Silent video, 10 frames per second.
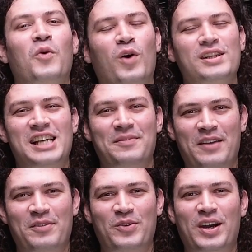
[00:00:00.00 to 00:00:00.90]
What's up
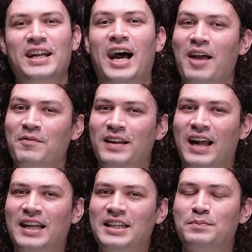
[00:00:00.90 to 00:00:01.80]
everyone, I'm
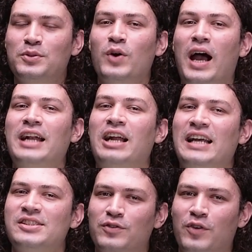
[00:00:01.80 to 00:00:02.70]
Farhan Tipu, and
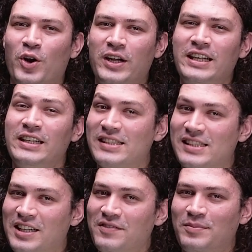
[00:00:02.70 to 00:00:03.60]
as you've already
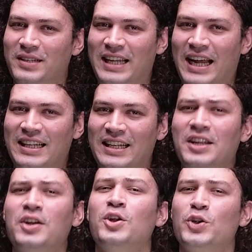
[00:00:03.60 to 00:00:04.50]
discerned from the title,
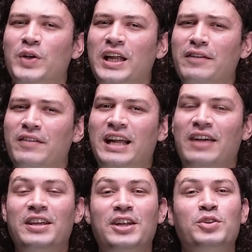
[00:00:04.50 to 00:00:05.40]
today we are
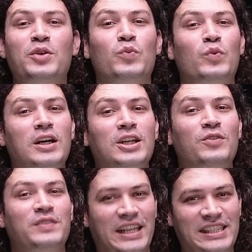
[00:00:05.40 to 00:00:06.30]
diving into the world
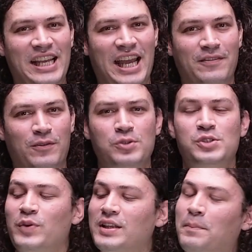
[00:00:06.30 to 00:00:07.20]
of DJ
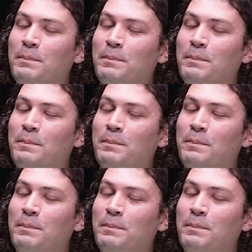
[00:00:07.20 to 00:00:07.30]
headphones with the